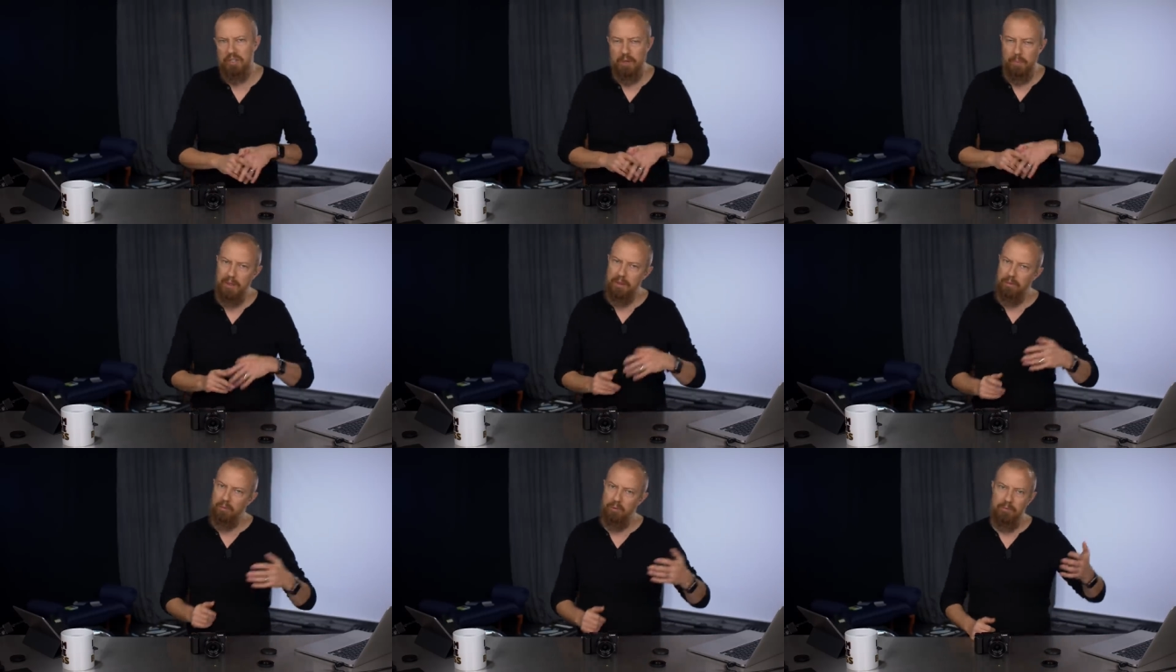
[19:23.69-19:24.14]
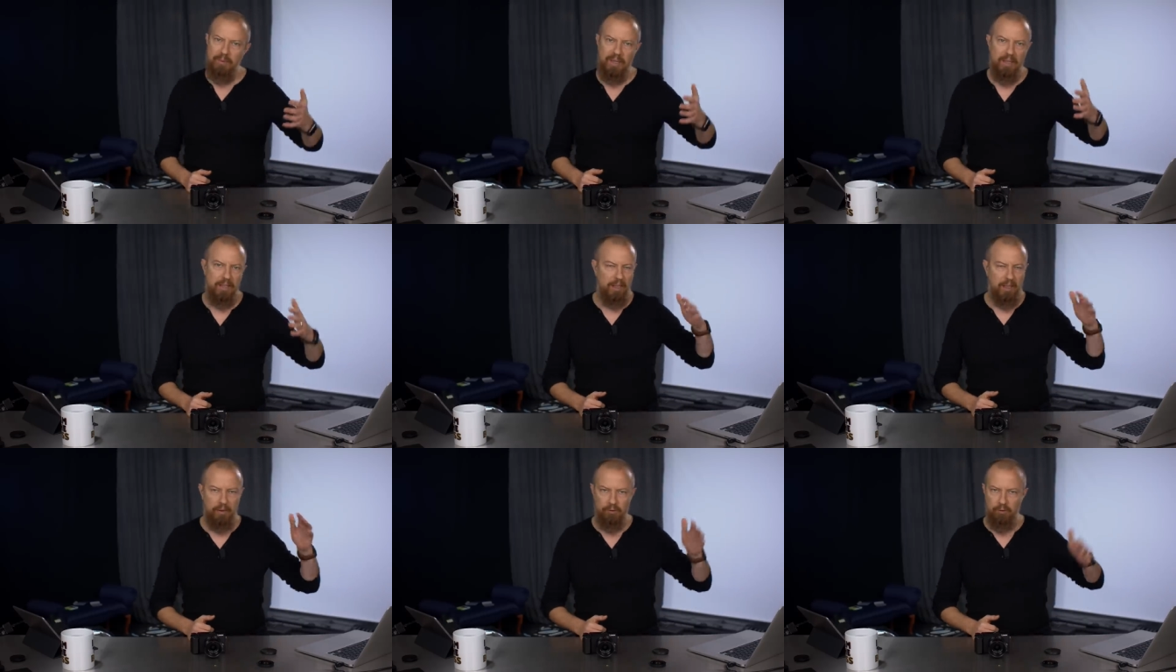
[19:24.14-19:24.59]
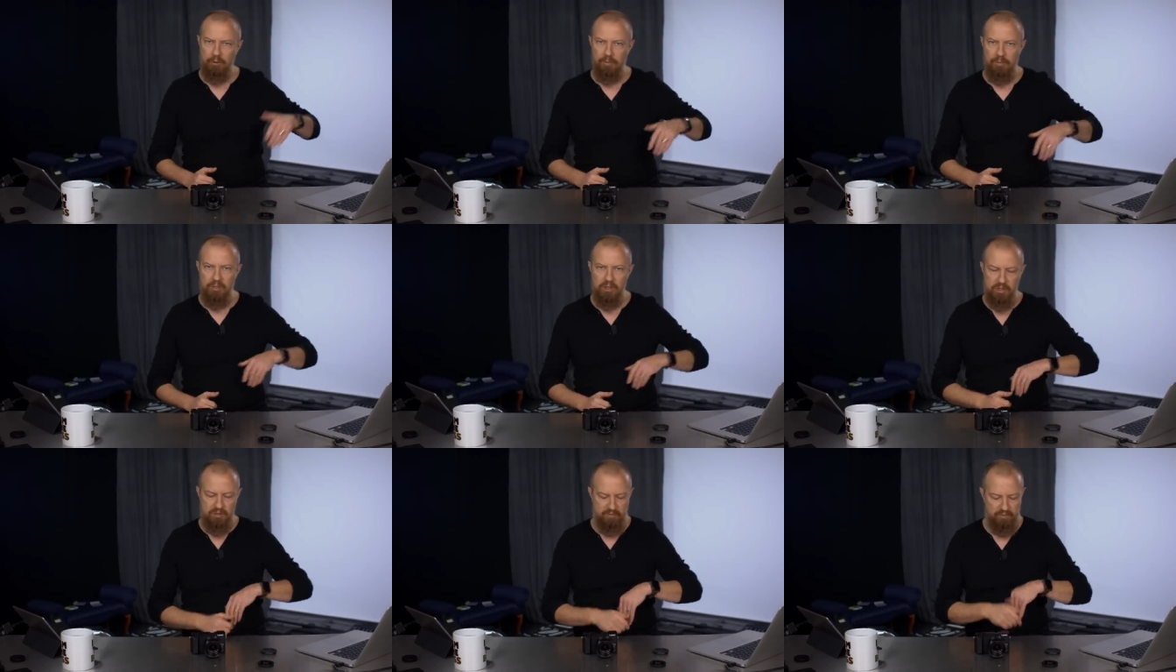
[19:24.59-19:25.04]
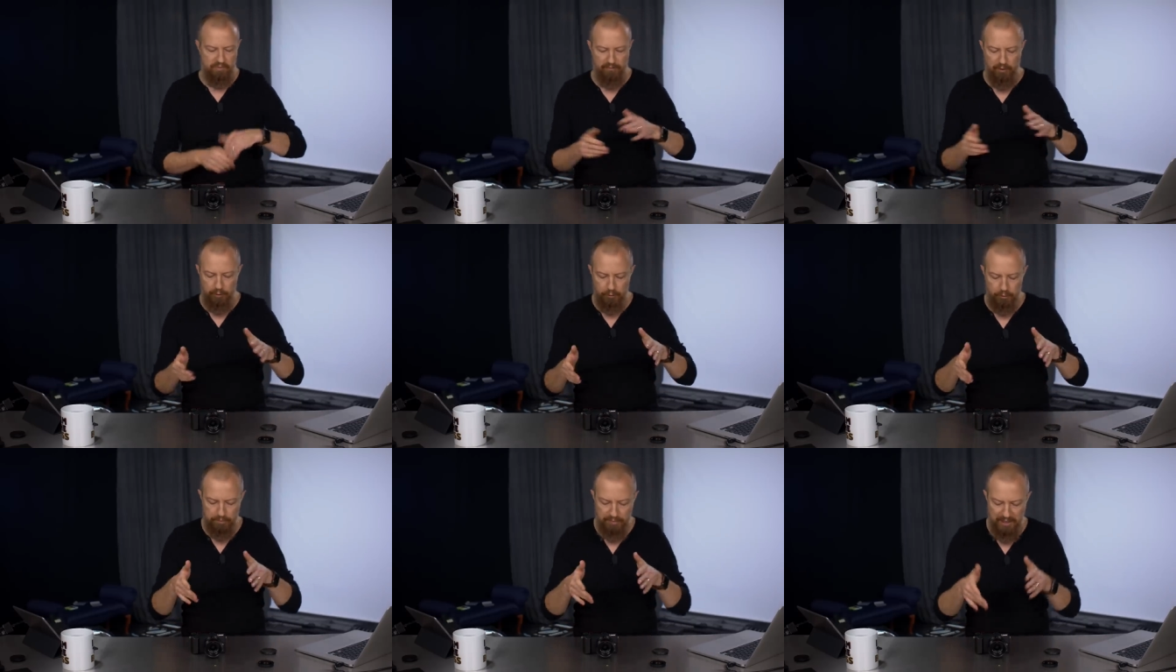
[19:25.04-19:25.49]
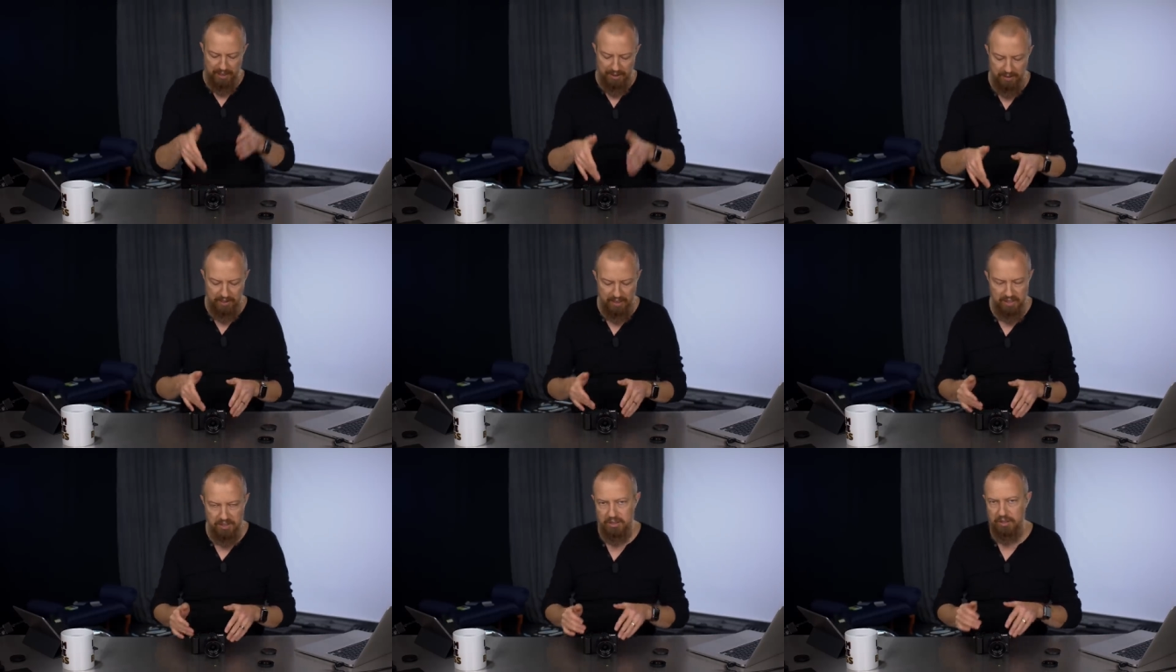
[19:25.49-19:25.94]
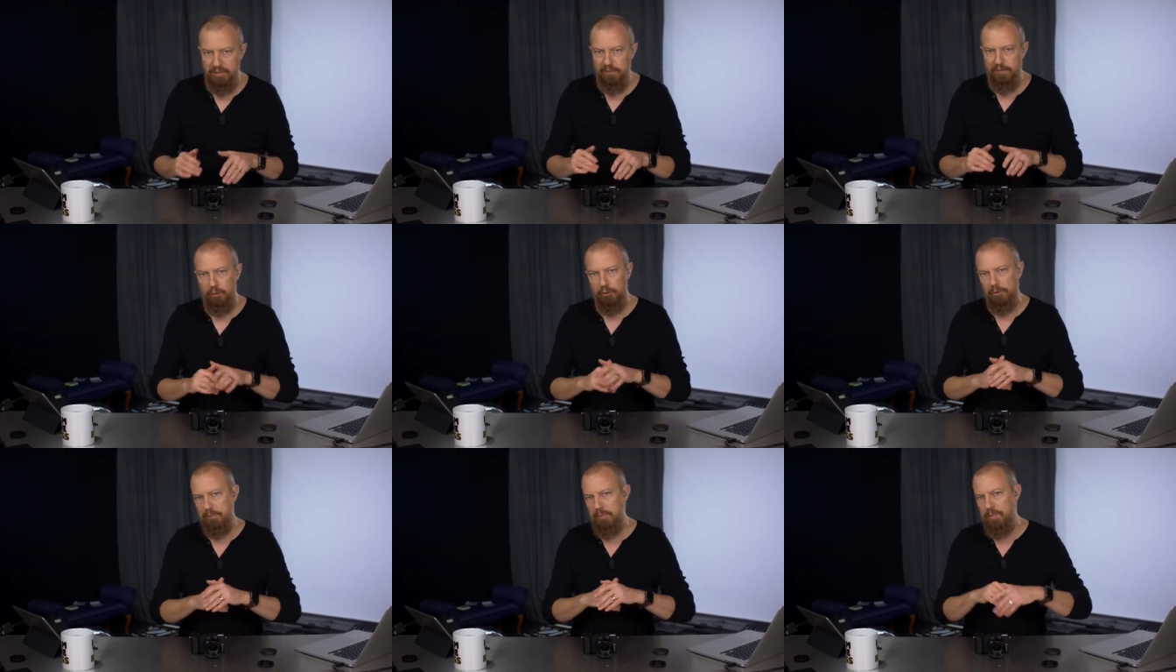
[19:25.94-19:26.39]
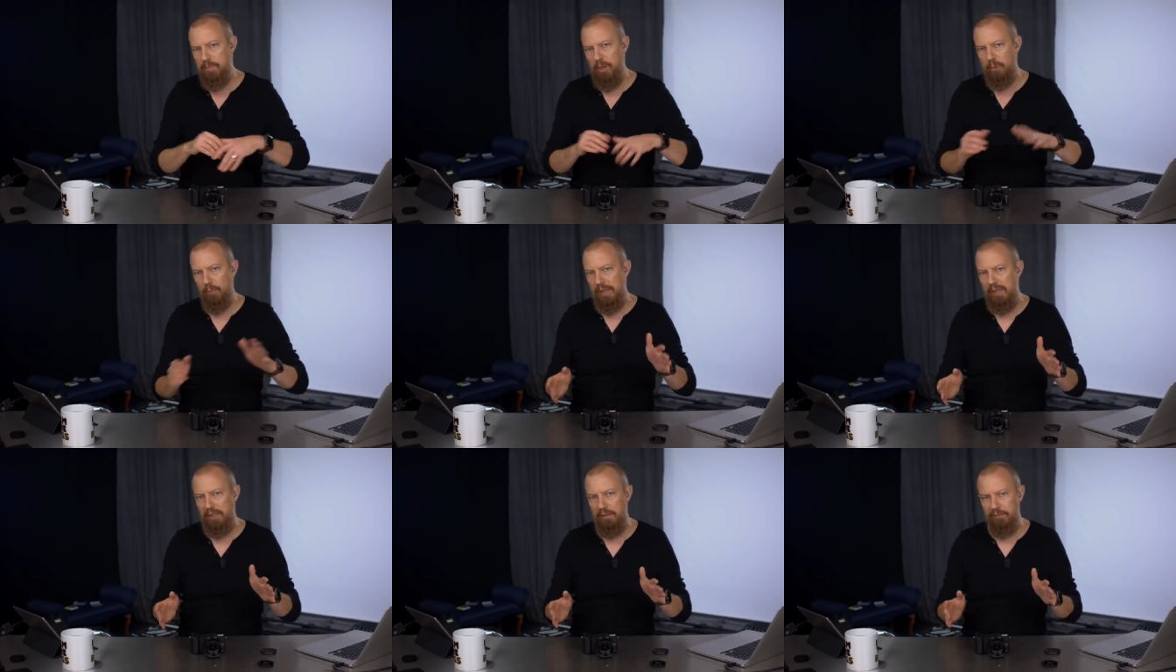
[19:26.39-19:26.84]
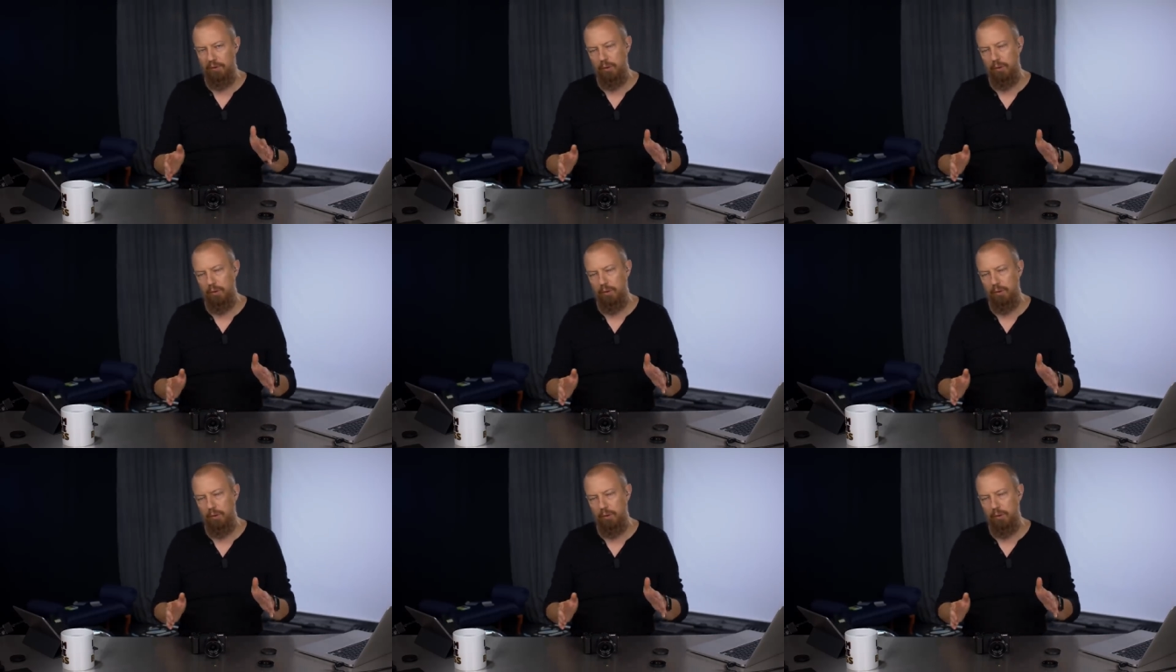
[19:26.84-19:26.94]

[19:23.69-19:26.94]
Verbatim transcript: I went through my Lightroom and just filtered by this and filtered by my rated